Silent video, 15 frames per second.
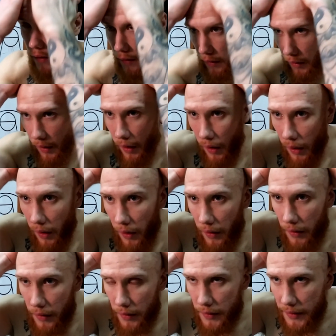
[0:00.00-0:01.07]

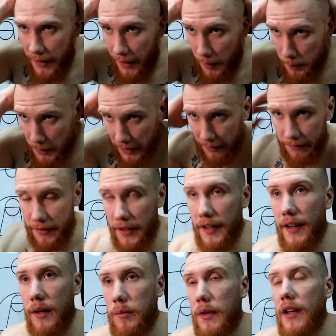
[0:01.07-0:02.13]
pradžią? Yeah, I mean, I feel
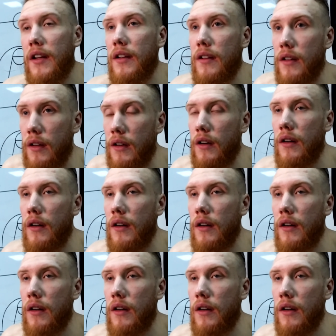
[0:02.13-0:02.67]
like I'm getting,